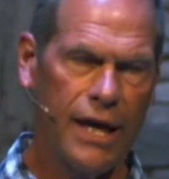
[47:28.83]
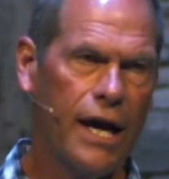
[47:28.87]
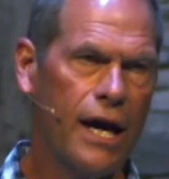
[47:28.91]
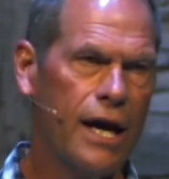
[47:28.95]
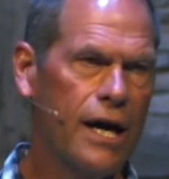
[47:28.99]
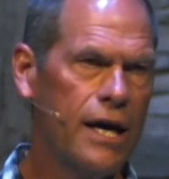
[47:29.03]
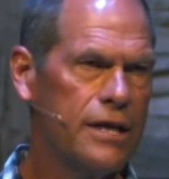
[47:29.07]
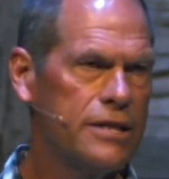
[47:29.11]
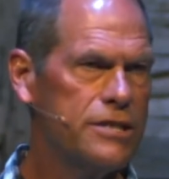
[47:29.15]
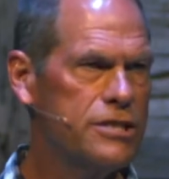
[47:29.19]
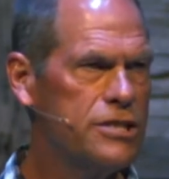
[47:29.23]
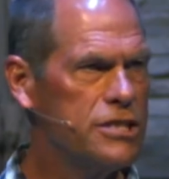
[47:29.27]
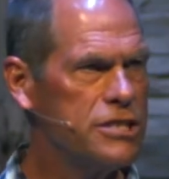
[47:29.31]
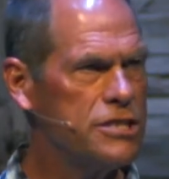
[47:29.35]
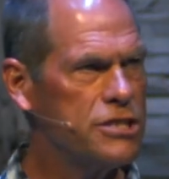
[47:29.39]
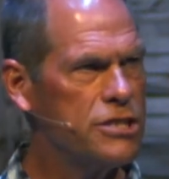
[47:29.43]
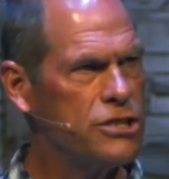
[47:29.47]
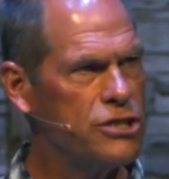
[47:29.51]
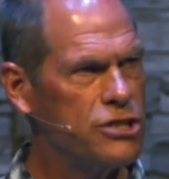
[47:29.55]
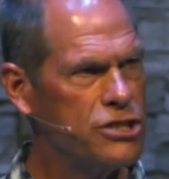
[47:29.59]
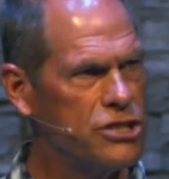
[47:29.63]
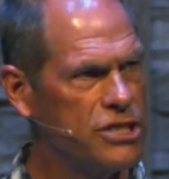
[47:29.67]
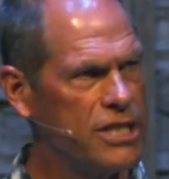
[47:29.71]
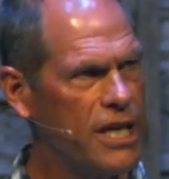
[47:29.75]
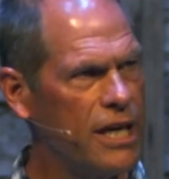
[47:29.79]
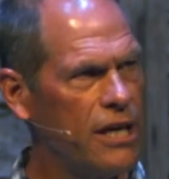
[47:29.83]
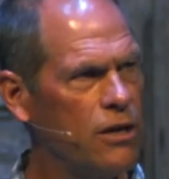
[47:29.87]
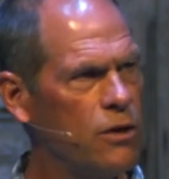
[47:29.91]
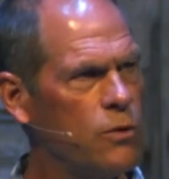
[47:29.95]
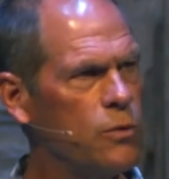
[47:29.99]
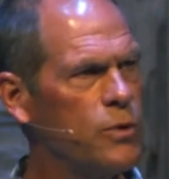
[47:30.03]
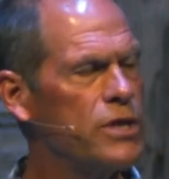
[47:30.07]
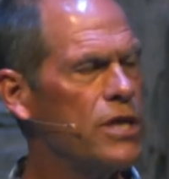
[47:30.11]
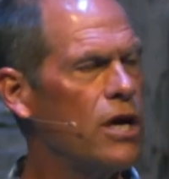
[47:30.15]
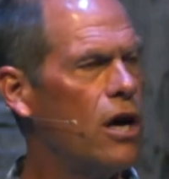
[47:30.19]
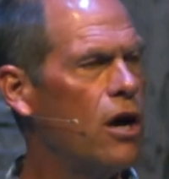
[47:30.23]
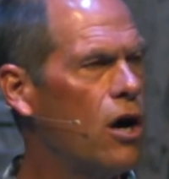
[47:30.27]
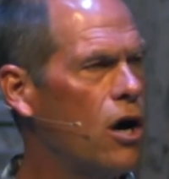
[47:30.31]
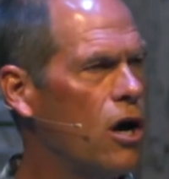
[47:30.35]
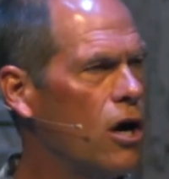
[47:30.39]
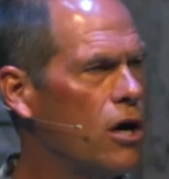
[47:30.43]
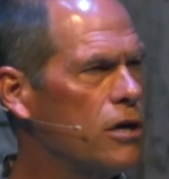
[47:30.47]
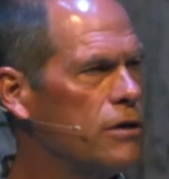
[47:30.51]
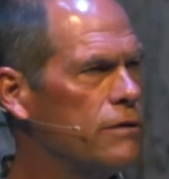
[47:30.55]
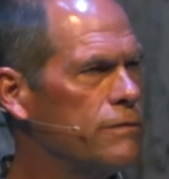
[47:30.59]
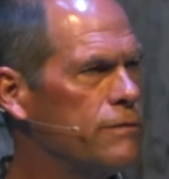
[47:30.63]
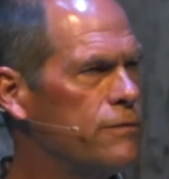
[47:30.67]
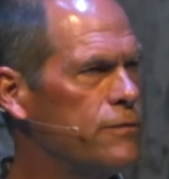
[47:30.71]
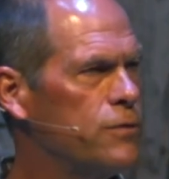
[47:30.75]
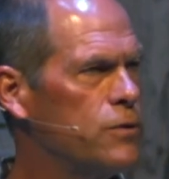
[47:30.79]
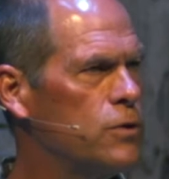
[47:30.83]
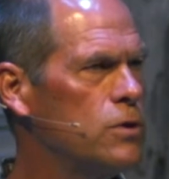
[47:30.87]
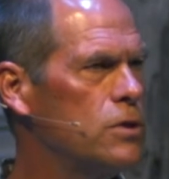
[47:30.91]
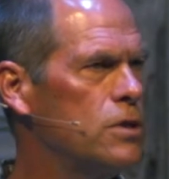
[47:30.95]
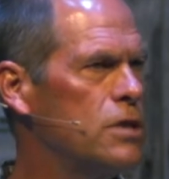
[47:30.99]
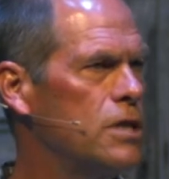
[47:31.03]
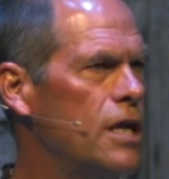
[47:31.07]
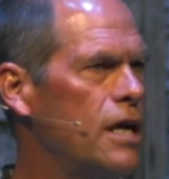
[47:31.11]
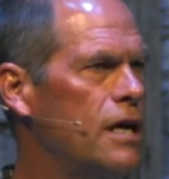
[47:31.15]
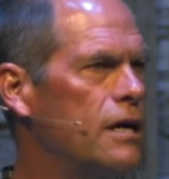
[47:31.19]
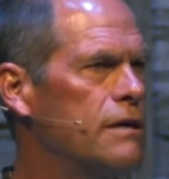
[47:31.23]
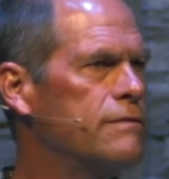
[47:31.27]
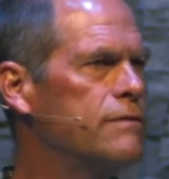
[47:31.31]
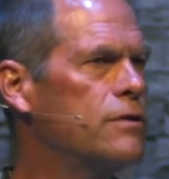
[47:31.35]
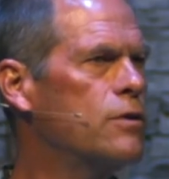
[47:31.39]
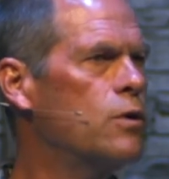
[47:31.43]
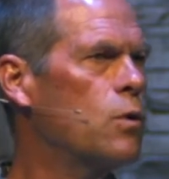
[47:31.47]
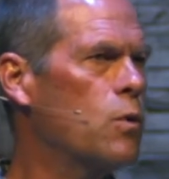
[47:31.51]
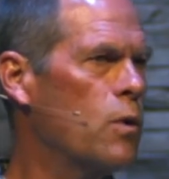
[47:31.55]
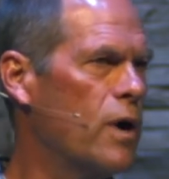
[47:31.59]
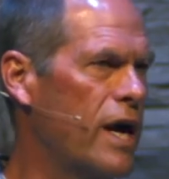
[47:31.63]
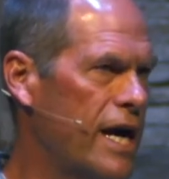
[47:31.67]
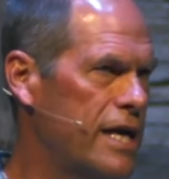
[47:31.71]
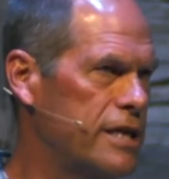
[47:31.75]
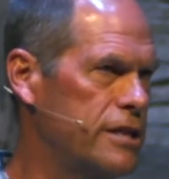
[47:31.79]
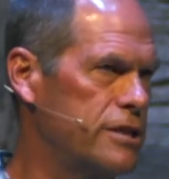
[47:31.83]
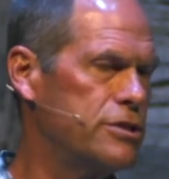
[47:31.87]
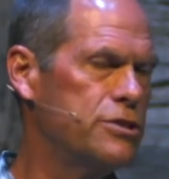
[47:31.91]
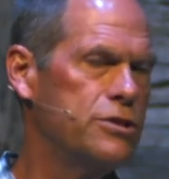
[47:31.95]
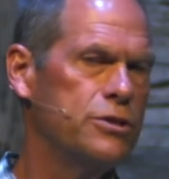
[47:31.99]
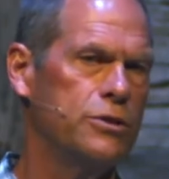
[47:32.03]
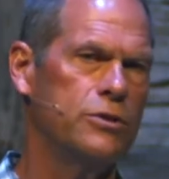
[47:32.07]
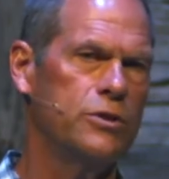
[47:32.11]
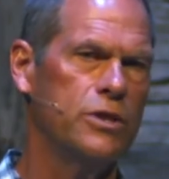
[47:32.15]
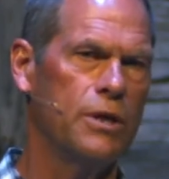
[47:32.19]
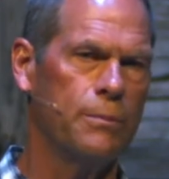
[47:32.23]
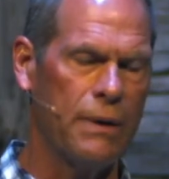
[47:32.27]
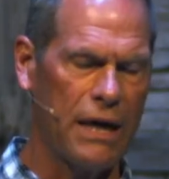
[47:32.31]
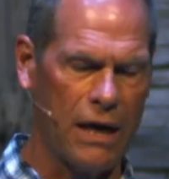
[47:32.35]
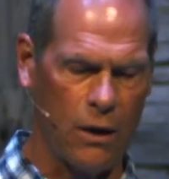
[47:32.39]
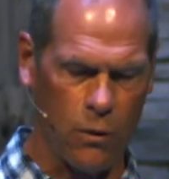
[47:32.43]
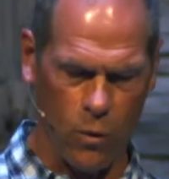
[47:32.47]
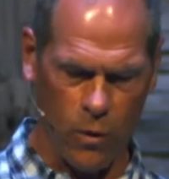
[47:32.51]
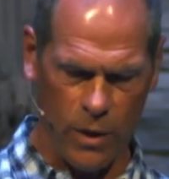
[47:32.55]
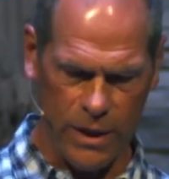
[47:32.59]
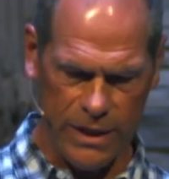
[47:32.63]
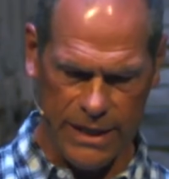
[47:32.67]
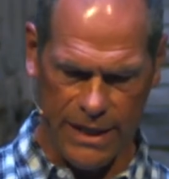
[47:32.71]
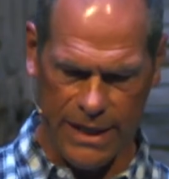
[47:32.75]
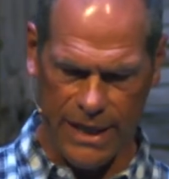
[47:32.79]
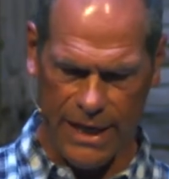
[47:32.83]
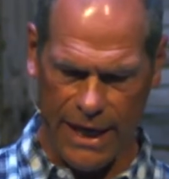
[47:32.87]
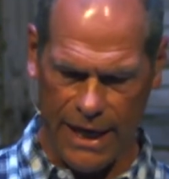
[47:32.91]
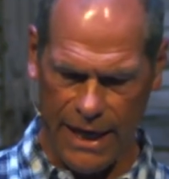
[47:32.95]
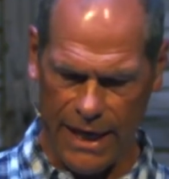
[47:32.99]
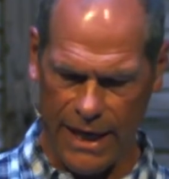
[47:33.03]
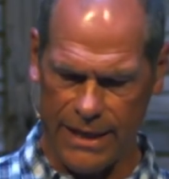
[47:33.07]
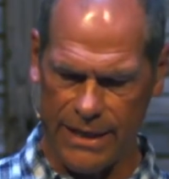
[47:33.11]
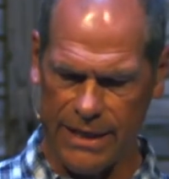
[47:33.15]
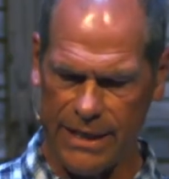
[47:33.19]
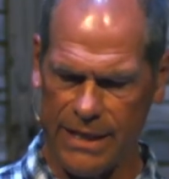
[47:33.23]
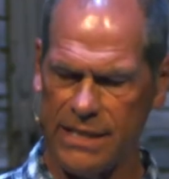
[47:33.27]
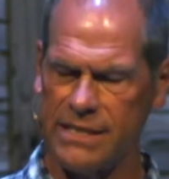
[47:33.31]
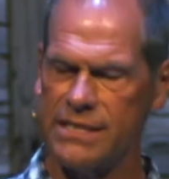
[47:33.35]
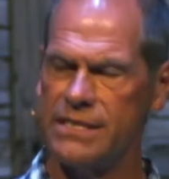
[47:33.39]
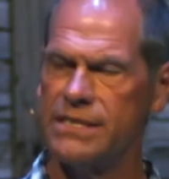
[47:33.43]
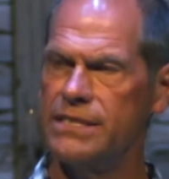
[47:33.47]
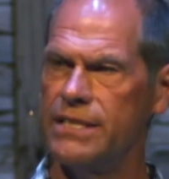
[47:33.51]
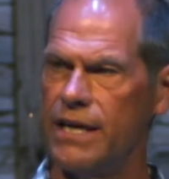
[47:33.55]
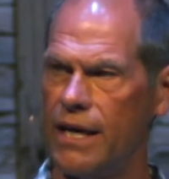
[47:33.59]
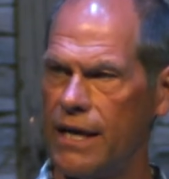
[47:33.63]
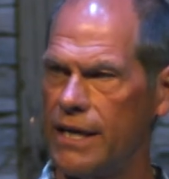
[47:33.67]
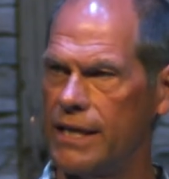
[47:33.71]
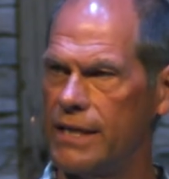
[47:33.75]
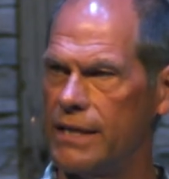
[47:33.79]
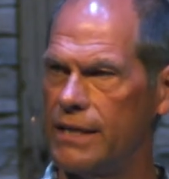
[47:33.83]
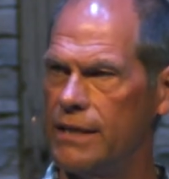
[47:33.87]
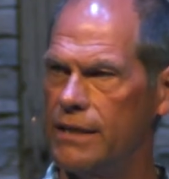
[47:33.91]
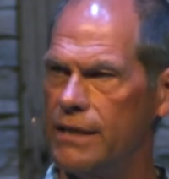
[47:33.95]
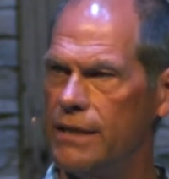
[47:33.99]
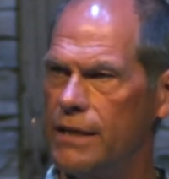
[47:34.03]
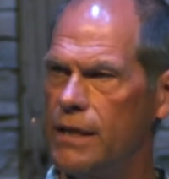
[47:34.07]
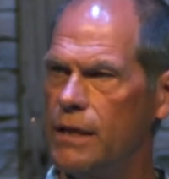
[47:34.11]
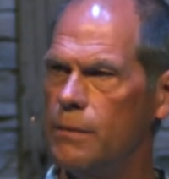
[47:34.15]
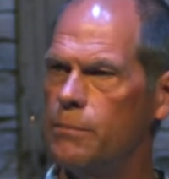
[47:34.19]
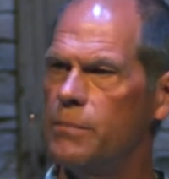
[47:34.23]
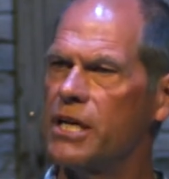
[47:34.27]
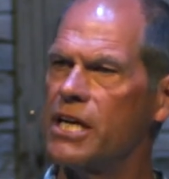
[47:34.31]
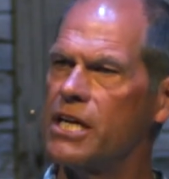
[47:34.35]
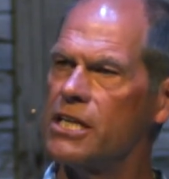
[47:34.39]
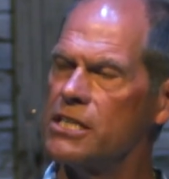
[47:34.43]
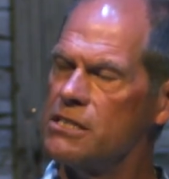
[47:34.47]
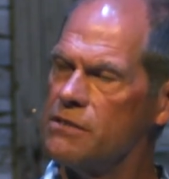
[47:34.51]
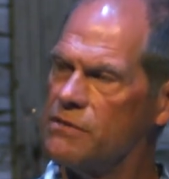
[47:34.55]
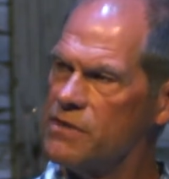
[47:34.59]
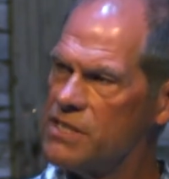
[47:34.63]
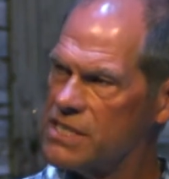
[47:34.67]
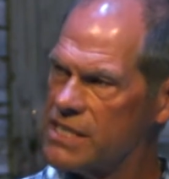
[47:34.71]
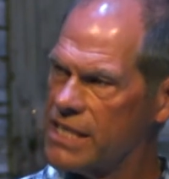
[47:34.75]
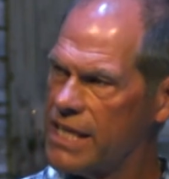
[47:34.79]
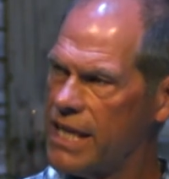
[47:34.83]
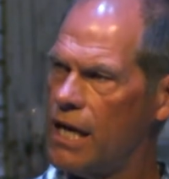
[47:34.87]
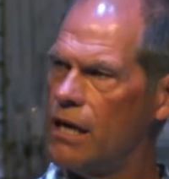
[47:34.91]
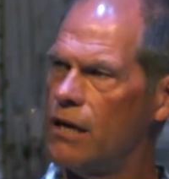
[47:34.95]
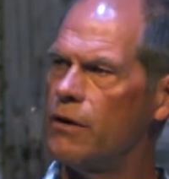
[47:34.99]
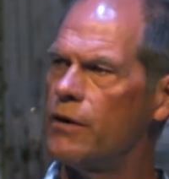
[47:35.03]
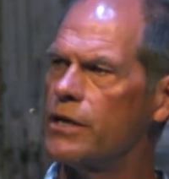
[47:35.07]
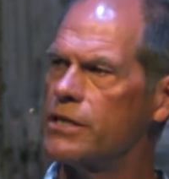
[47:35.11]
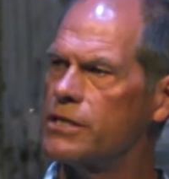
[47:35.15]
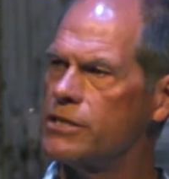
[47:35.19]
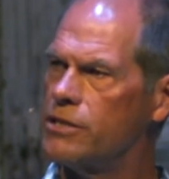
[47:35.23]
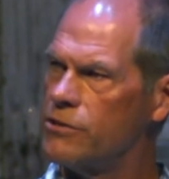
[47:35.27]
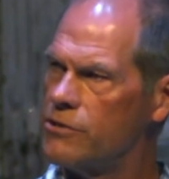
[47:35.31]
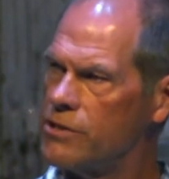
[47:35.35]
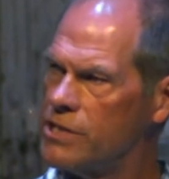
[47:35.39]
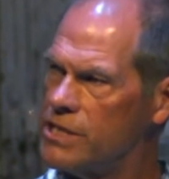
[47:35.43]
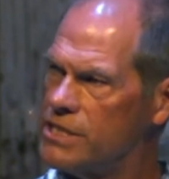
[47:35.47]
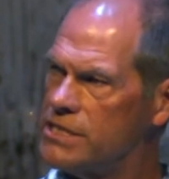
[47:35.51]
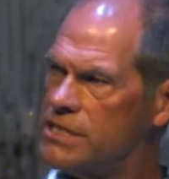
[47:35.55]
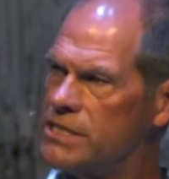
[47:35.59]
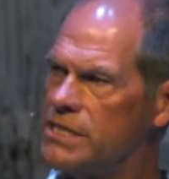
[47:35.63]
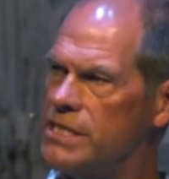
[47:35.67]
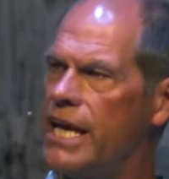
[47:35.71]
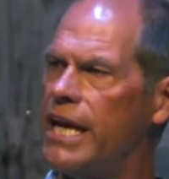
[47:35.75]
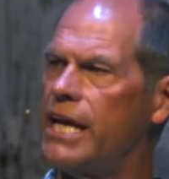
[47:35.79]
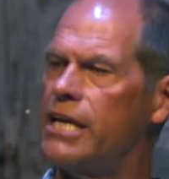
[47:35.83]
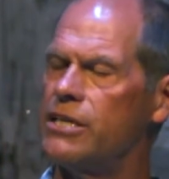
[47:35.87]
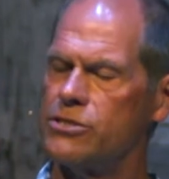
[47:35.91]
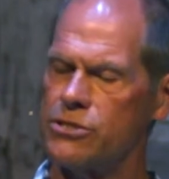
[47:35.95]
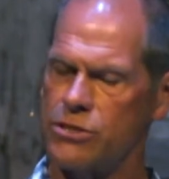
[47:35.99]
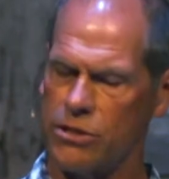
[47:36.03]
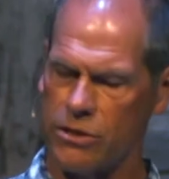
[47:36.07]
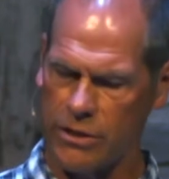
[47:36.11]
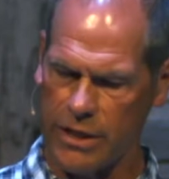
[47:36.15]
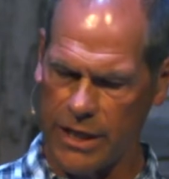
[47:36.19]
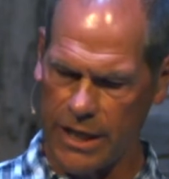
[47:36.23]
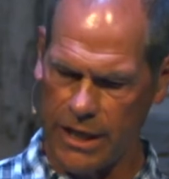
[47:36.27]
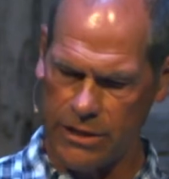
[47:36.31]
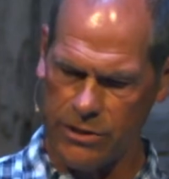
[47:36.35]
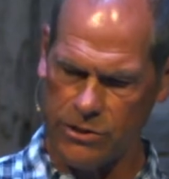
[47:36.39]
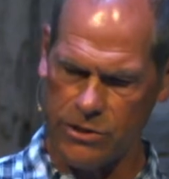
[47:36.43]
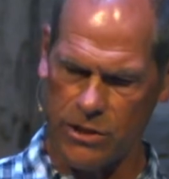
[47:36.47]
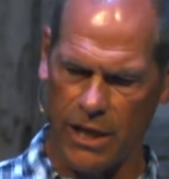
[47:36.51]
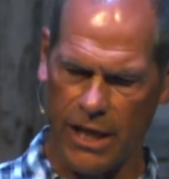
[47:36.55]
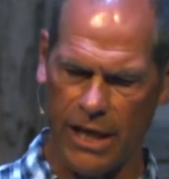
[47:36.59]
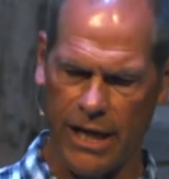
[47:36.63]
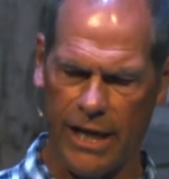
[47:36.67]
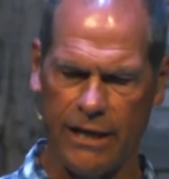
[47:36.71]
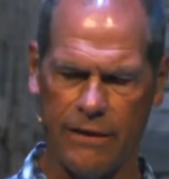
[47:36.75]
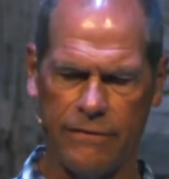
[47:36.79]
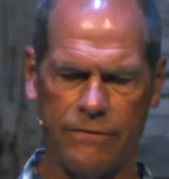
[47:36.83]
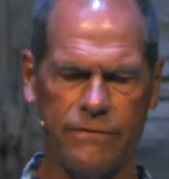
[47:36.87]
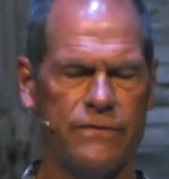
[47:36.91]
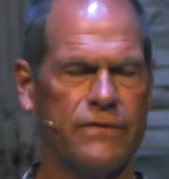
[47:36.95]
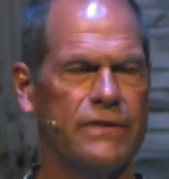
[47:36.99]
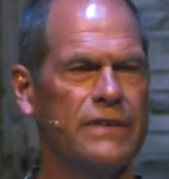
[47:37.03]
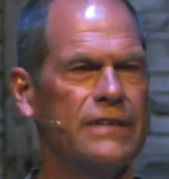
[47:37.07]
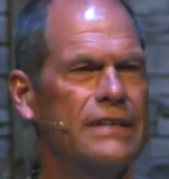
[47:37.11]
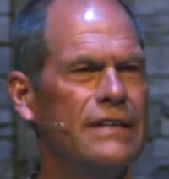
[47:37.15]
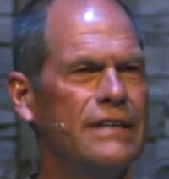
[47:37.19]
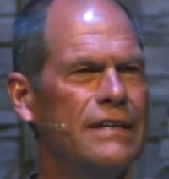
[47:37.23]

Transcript: uh, just to share with a heart full of gratitude about what God has done because of his character and his nature in your life.